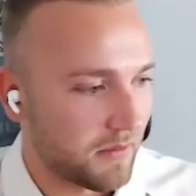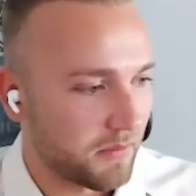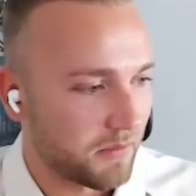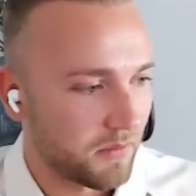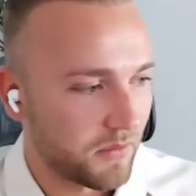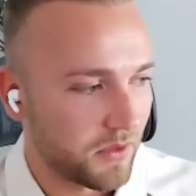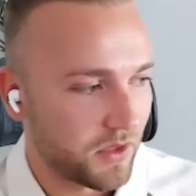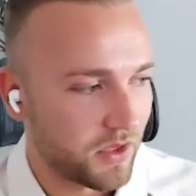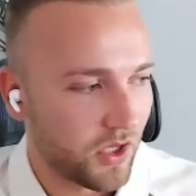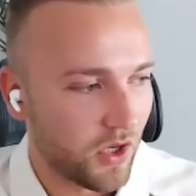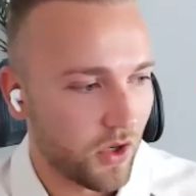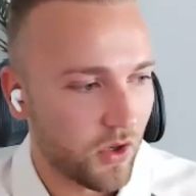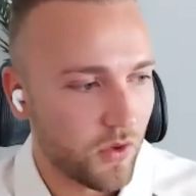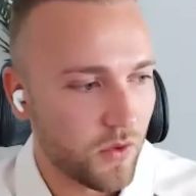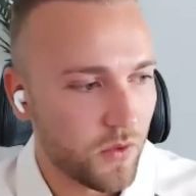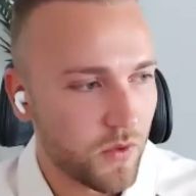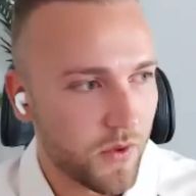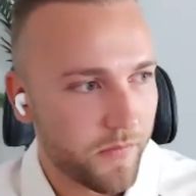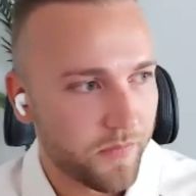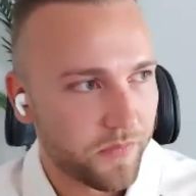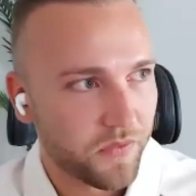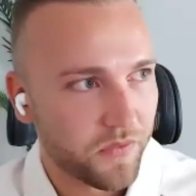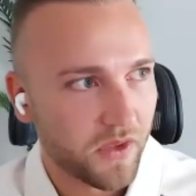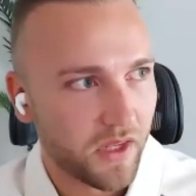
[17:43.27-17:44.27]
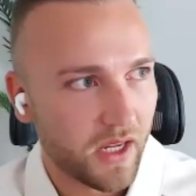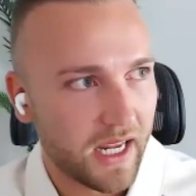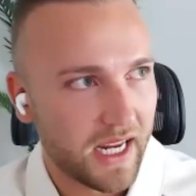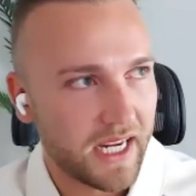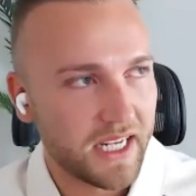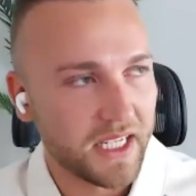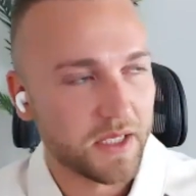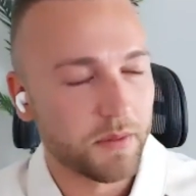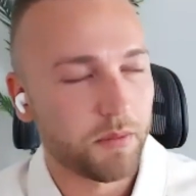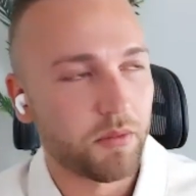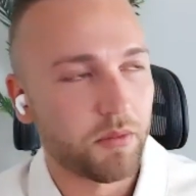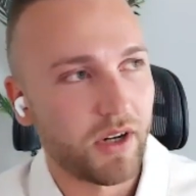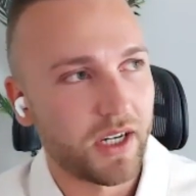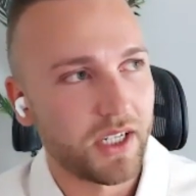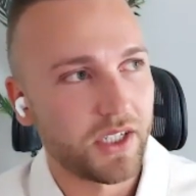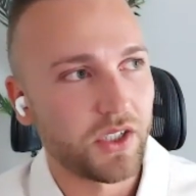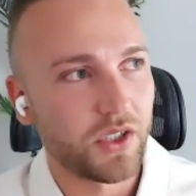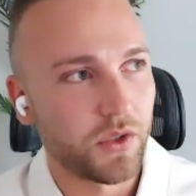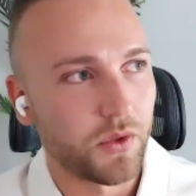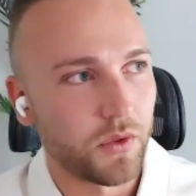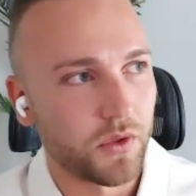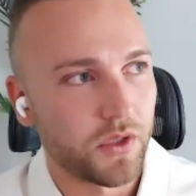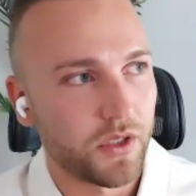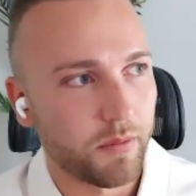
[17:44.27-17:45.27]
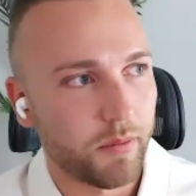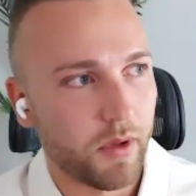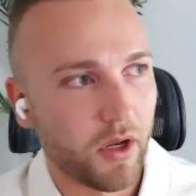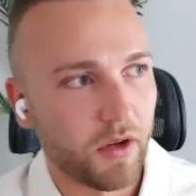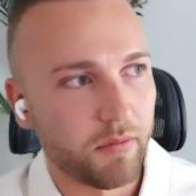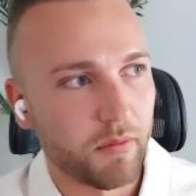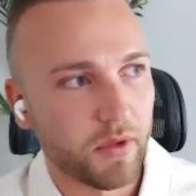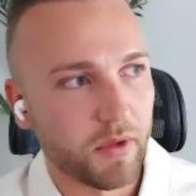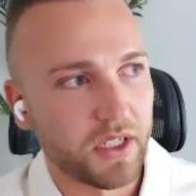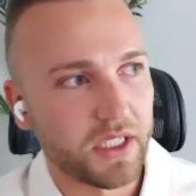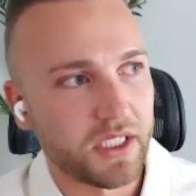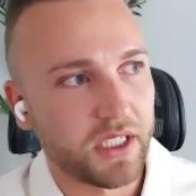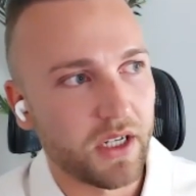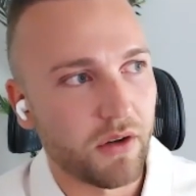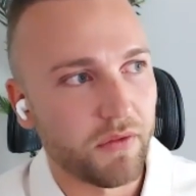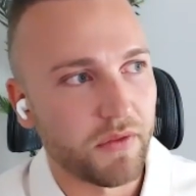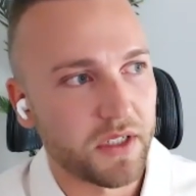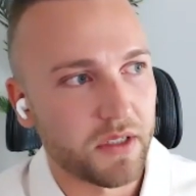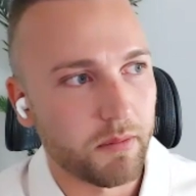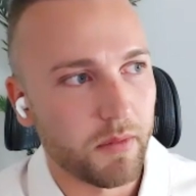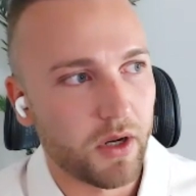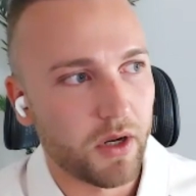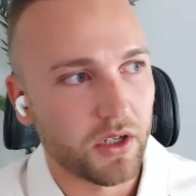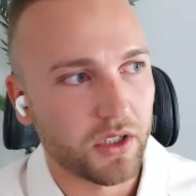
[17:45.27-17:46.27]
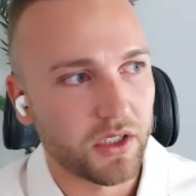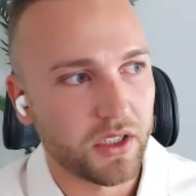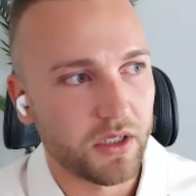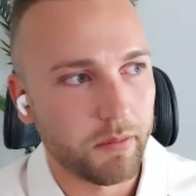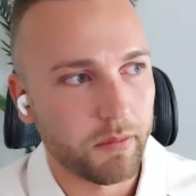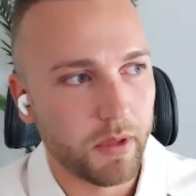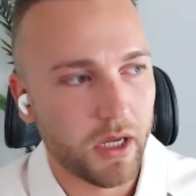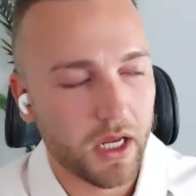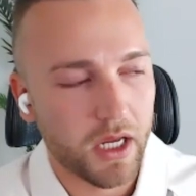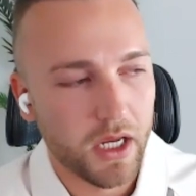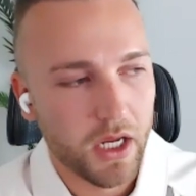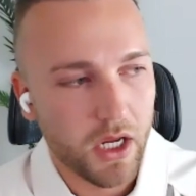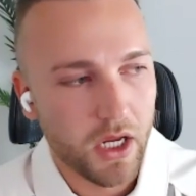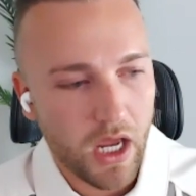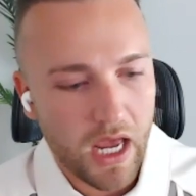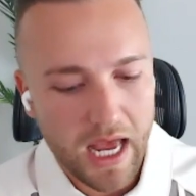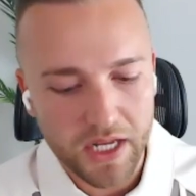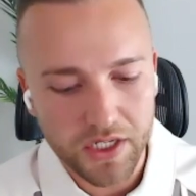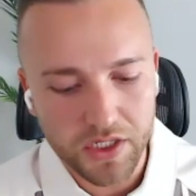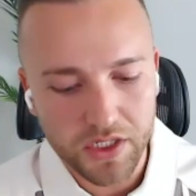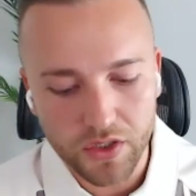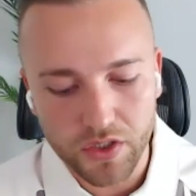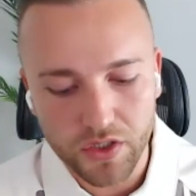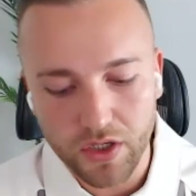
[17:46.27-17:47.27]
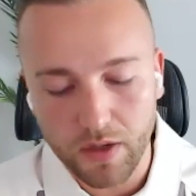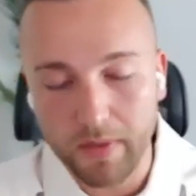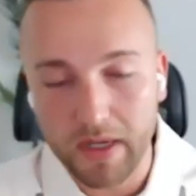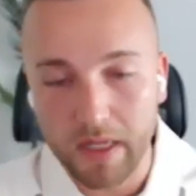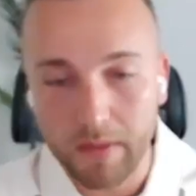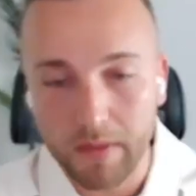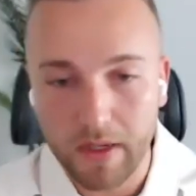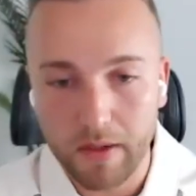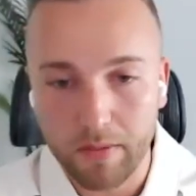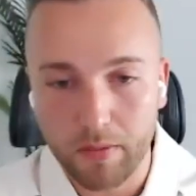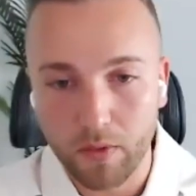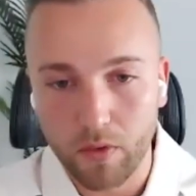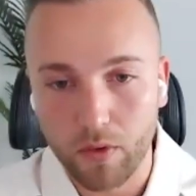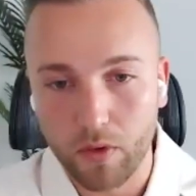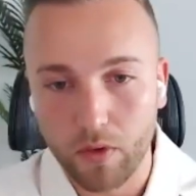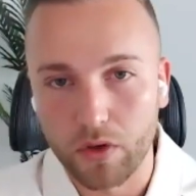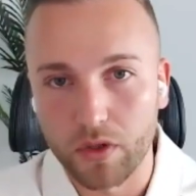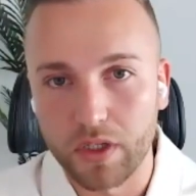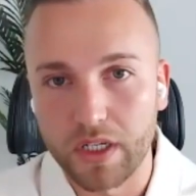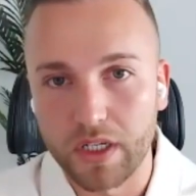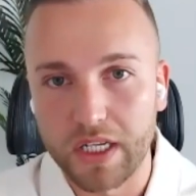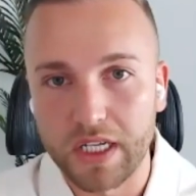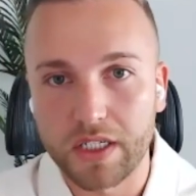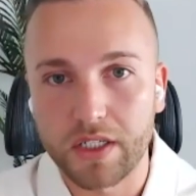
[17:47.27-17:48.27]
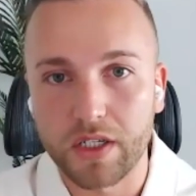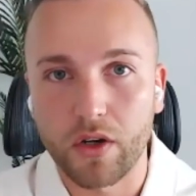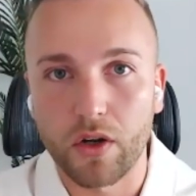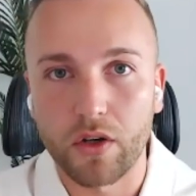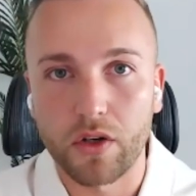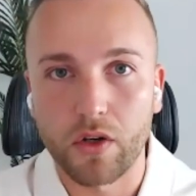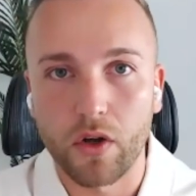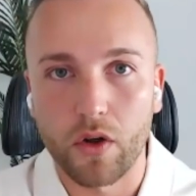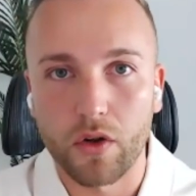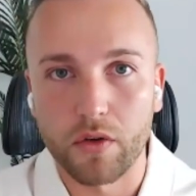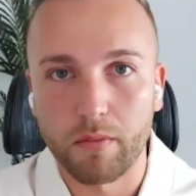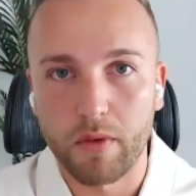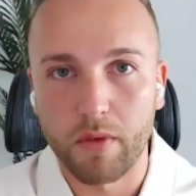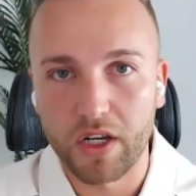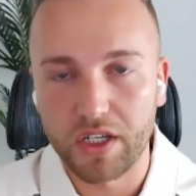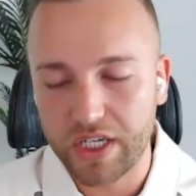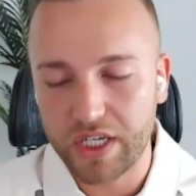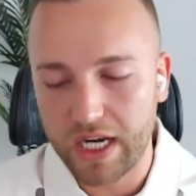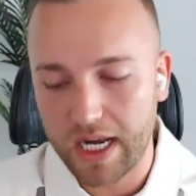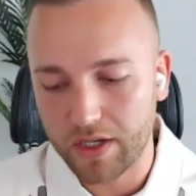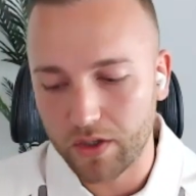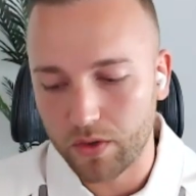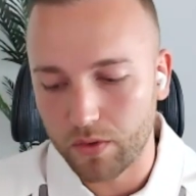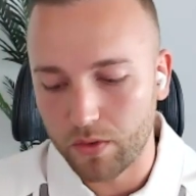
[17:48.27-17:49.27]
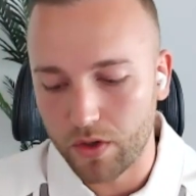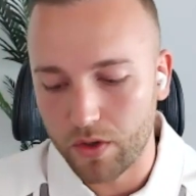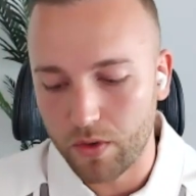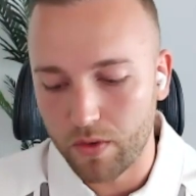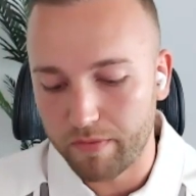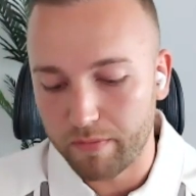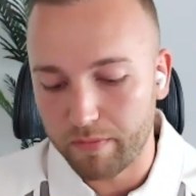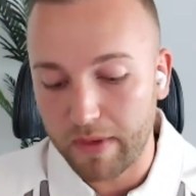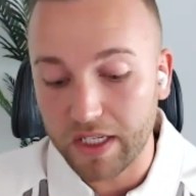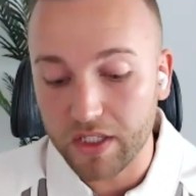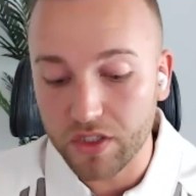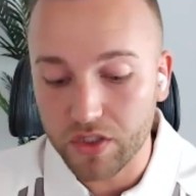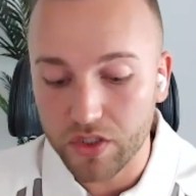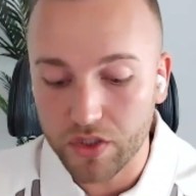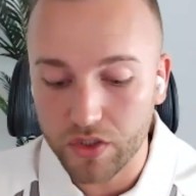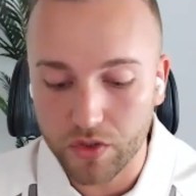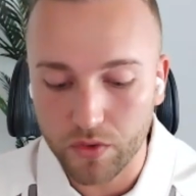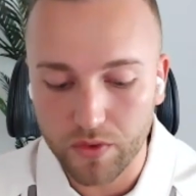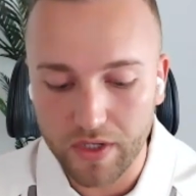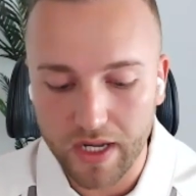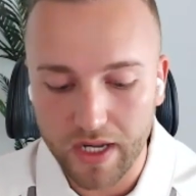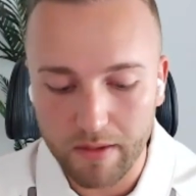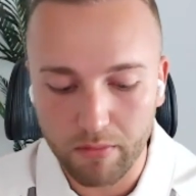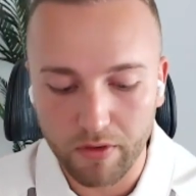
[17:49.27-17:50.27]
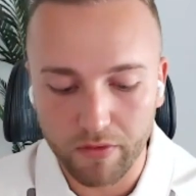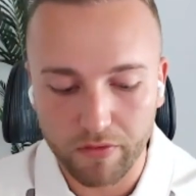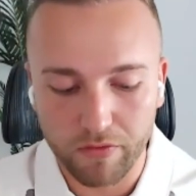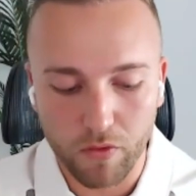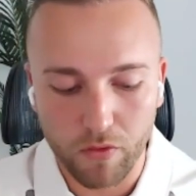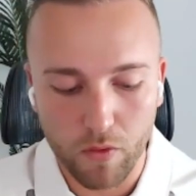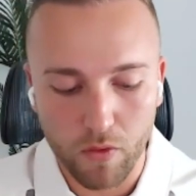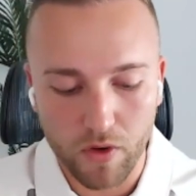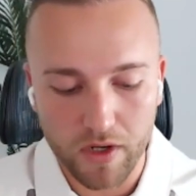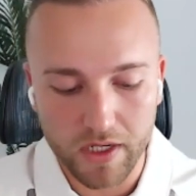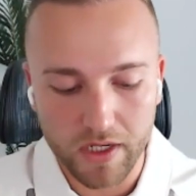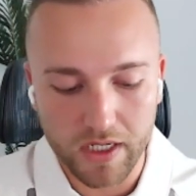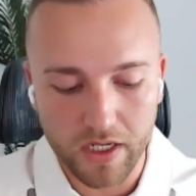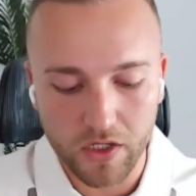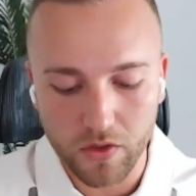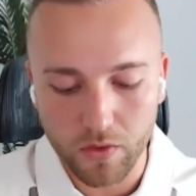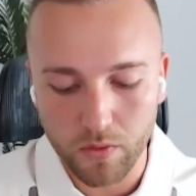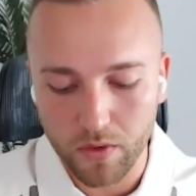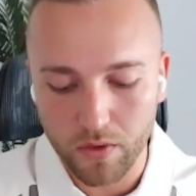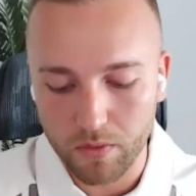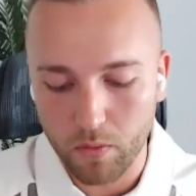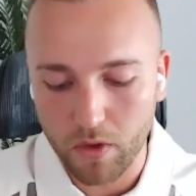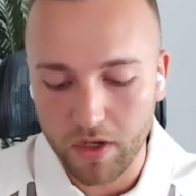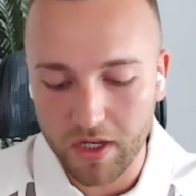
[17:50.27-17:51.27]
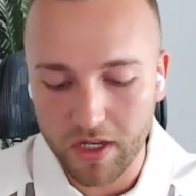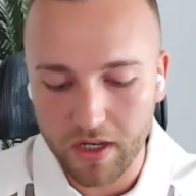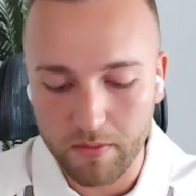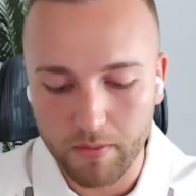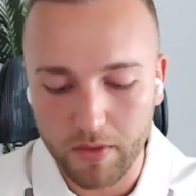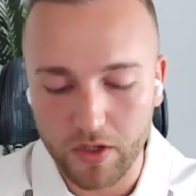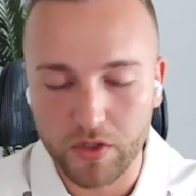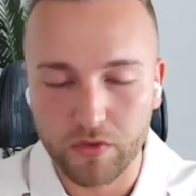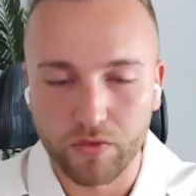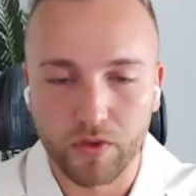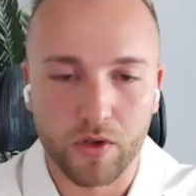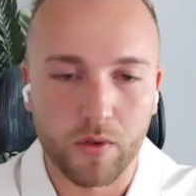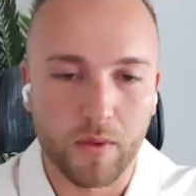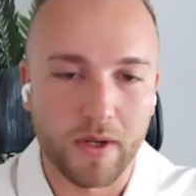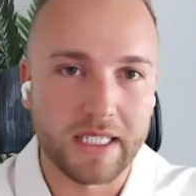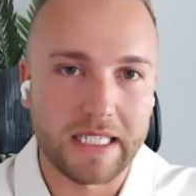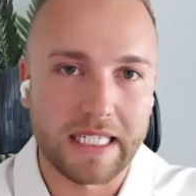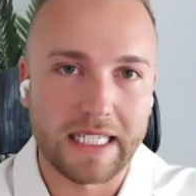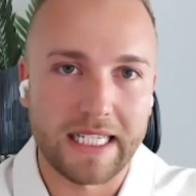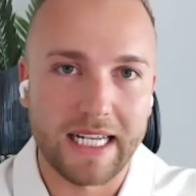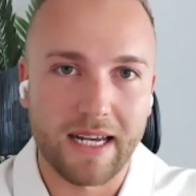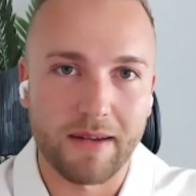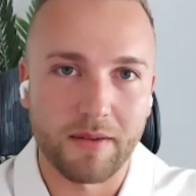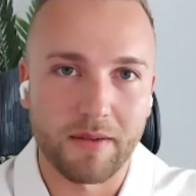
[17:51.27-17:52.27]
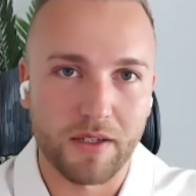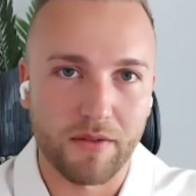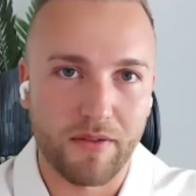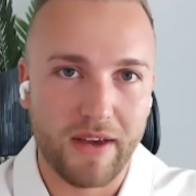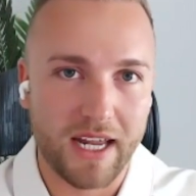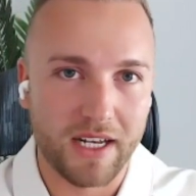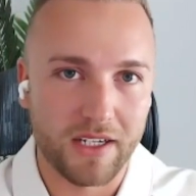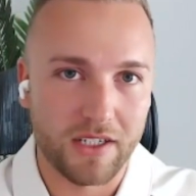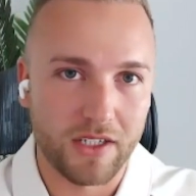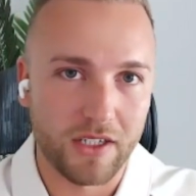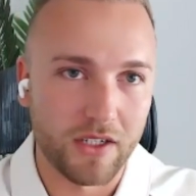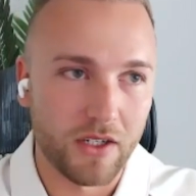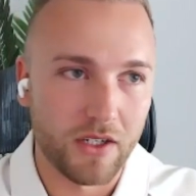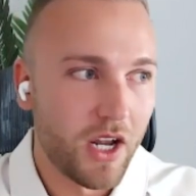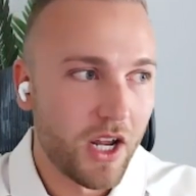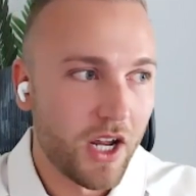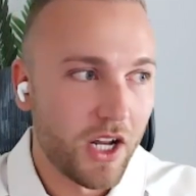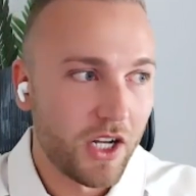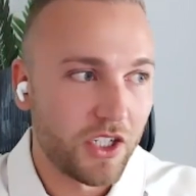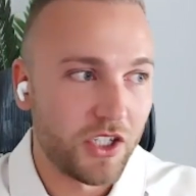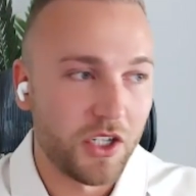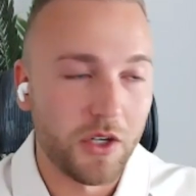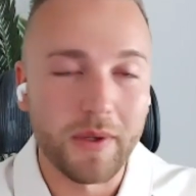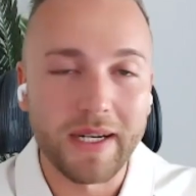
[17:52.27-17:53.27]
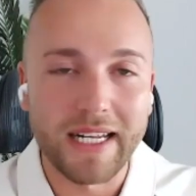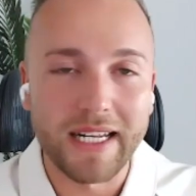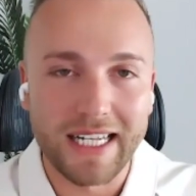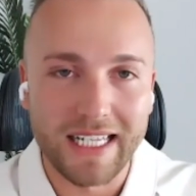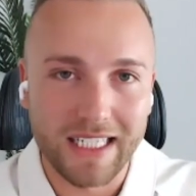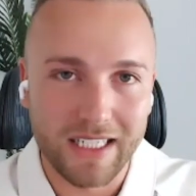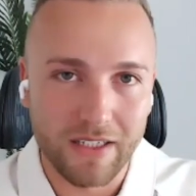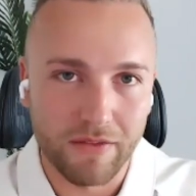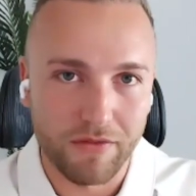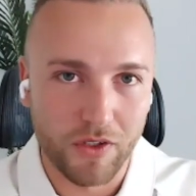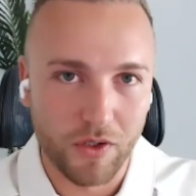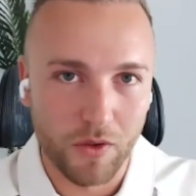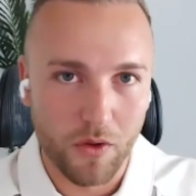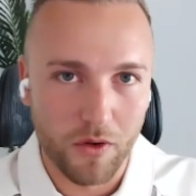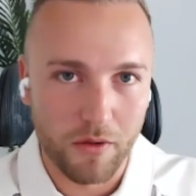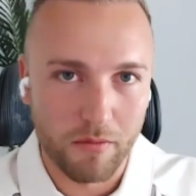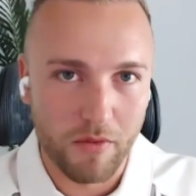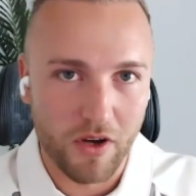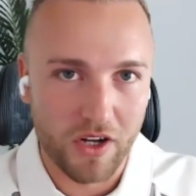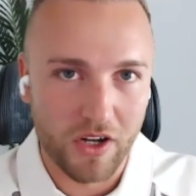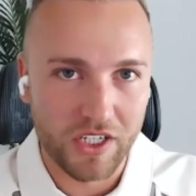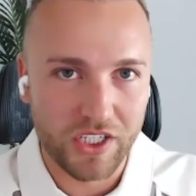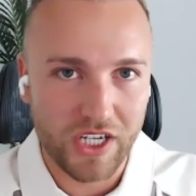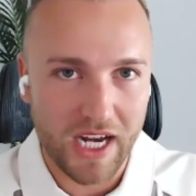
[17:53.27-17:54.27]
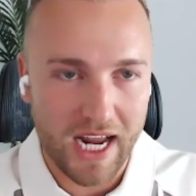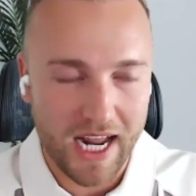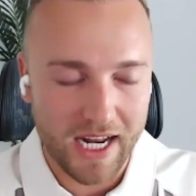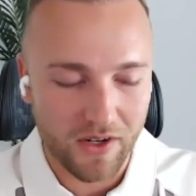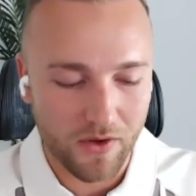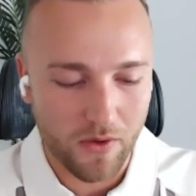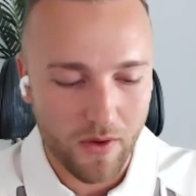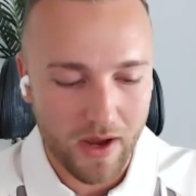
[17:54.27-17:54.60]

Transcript: so inspirational to both myself as a marketer, but as to so many people on this on my channel who have mentioned your name before, and you are one of the most requested names I've had to do an interview on my channel.